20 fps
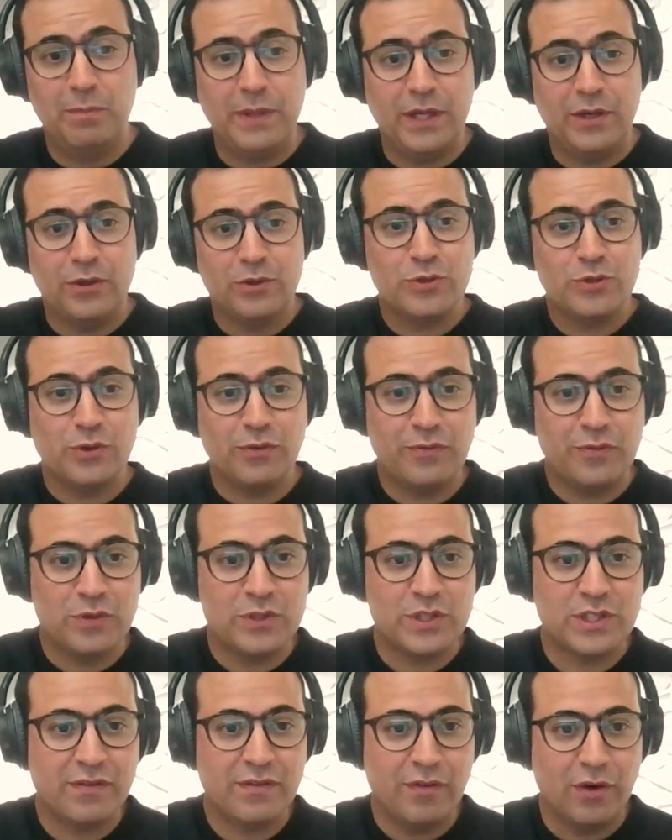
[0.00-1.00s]
Peter. So
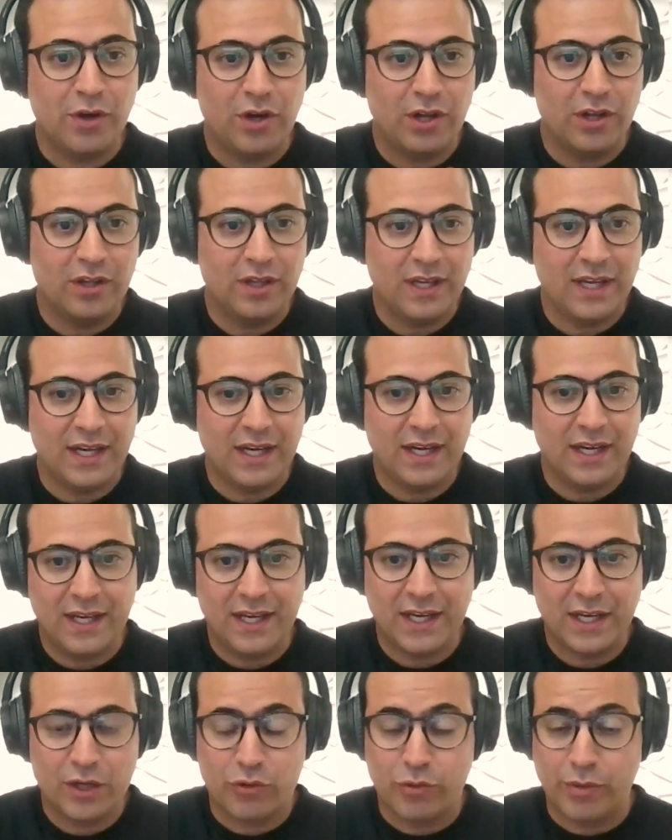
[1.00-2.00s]
first of all,
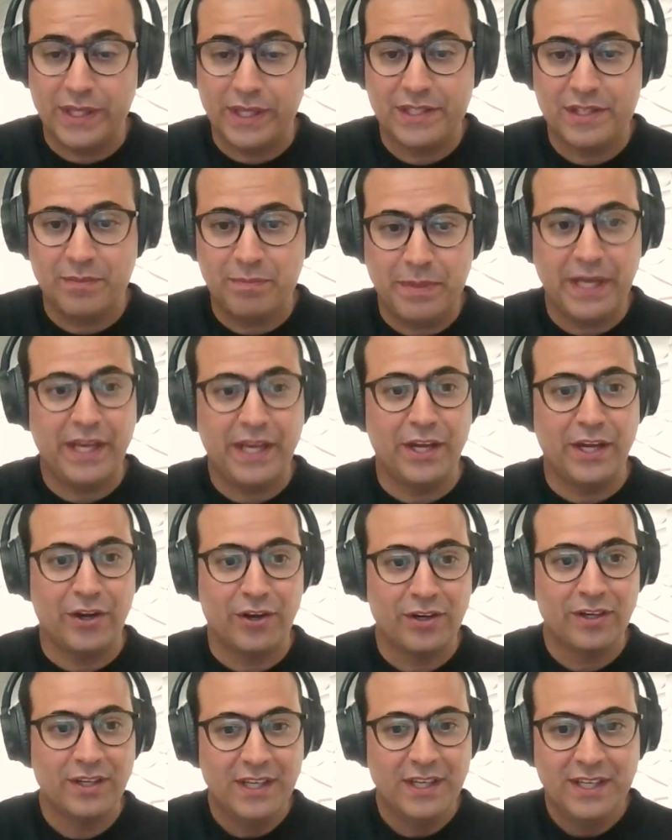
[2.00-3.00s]
great to be
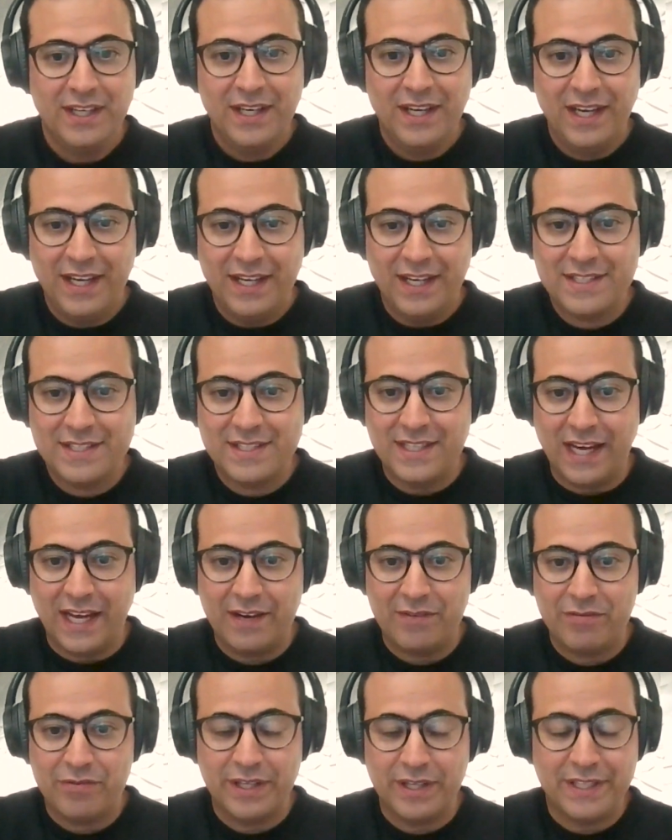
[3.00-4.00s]
here. It's not
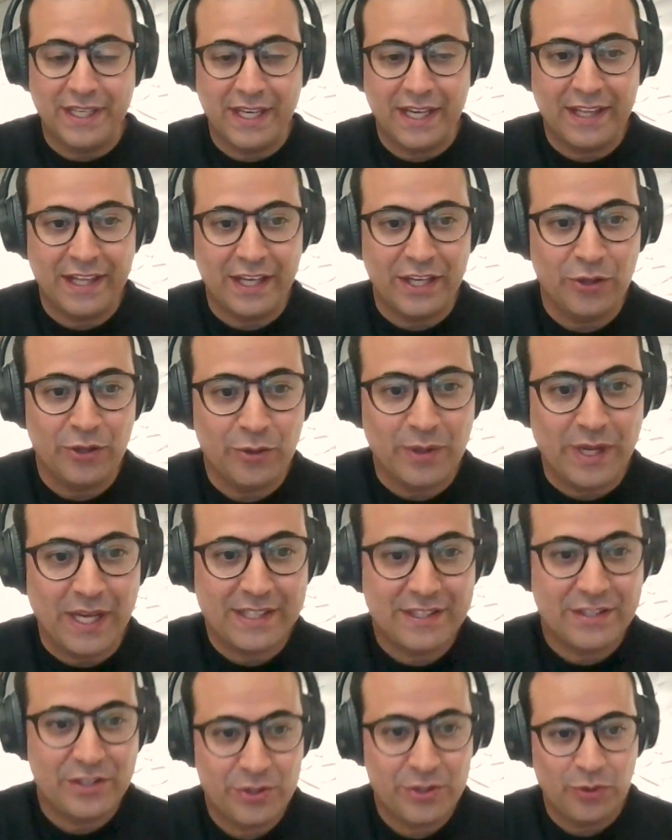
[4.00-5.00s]
every day that you
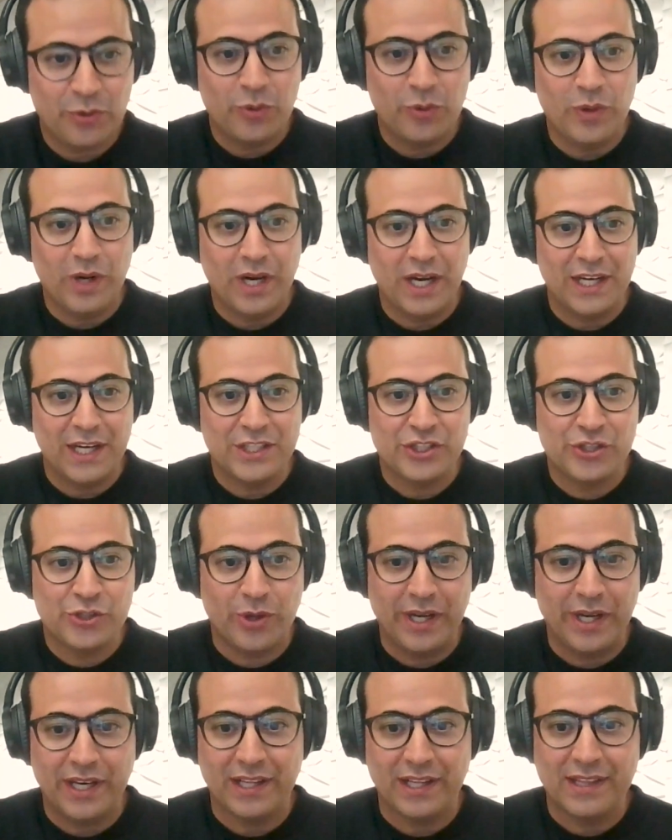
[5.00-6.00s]
get to
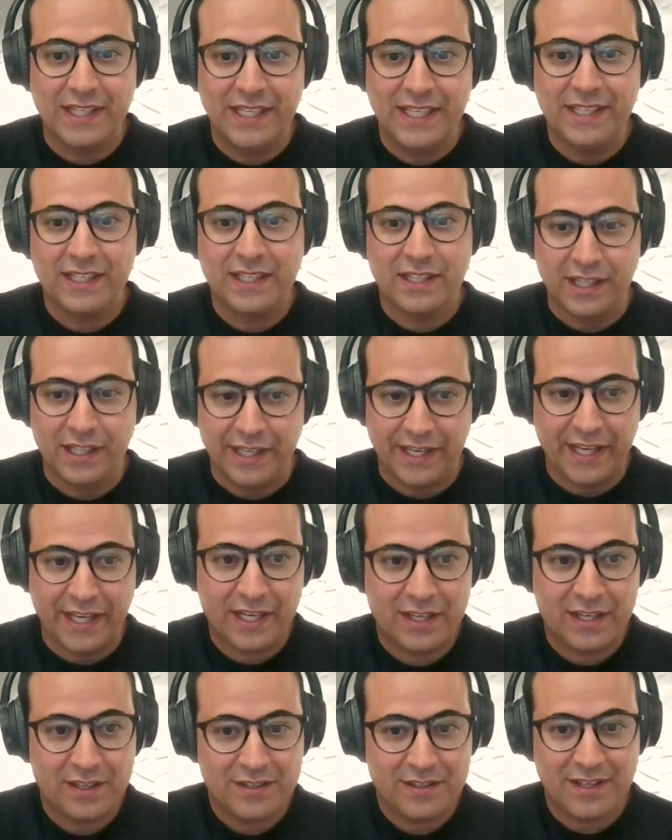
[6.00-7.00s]
join a lead
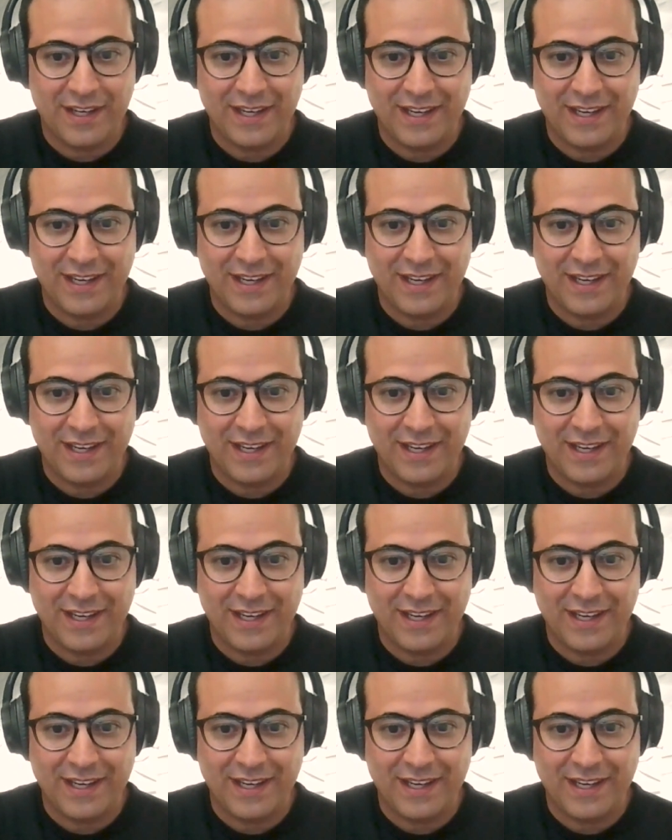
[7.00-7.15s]
clinic.